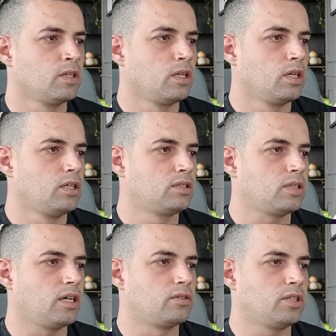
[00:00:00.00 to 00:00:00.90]

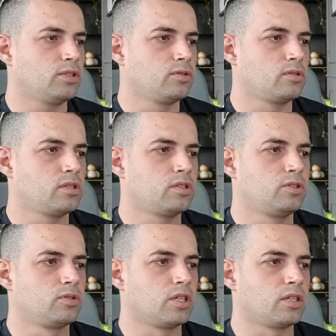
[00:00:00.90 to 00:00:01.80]
Inside the resources,
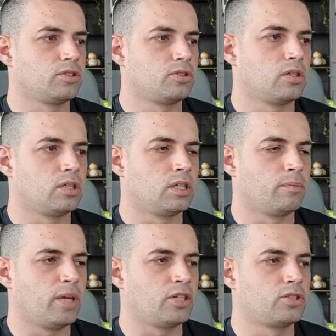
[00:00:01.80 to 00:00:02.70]
you can
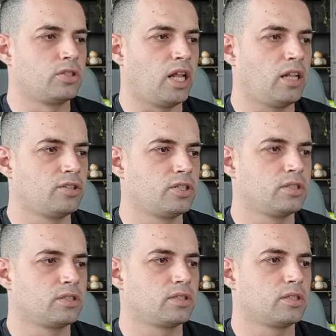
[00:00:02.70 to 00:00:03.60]
manage the
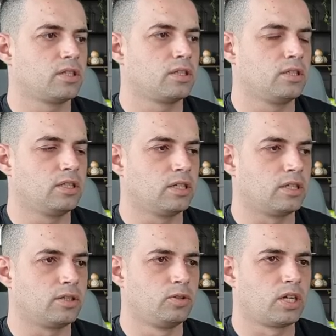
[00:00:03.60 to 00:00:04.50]
allergens,
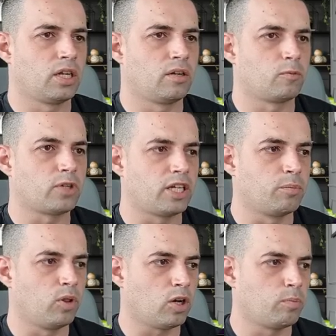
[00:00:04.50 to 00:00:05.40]
you can write
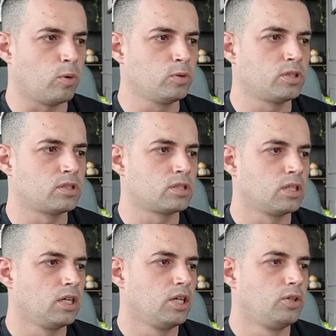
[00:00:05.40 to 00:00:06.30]
blog posts,
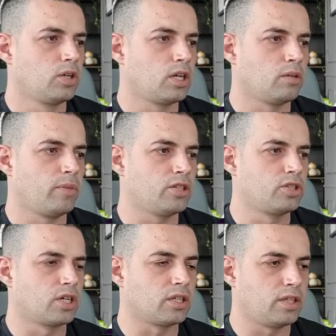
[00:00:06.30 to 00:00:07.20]
you can manage the
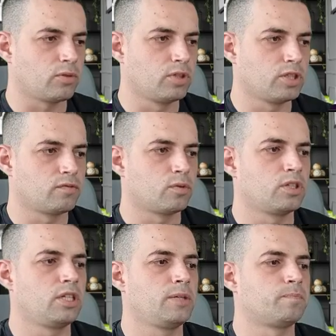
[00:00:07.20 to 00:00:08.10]
categories for the